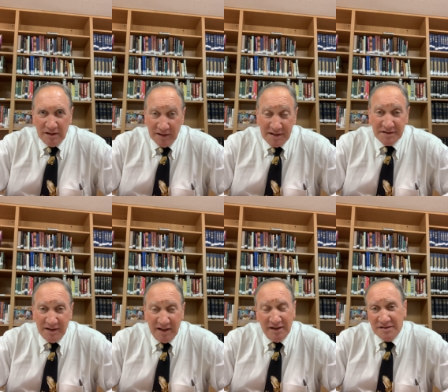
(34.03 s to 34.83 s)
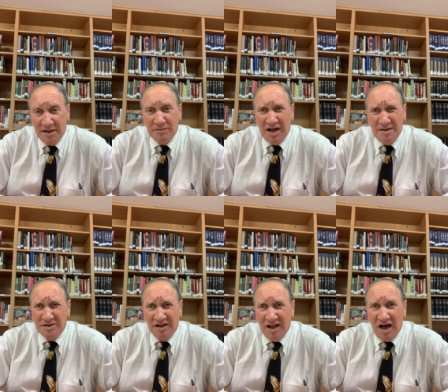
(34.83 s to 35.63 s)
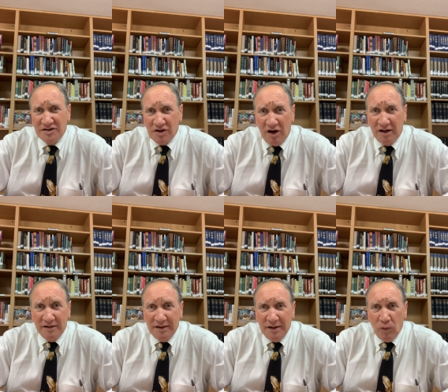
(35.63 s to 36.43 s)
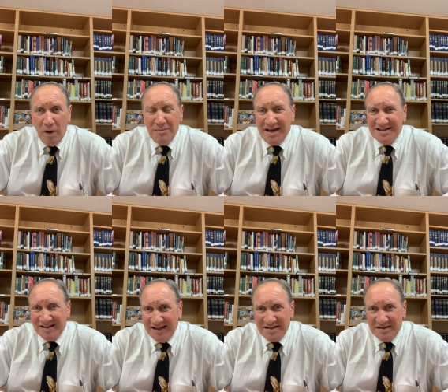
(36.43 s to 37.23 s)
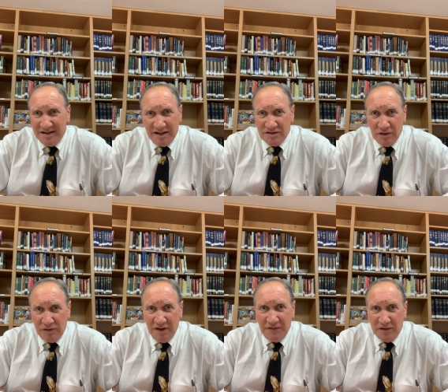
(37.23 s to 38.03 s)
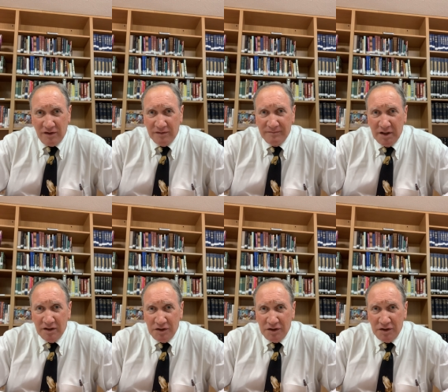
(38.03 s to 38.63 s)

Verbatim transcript: Listening is sometimes a lost art. What makes listening so difficult?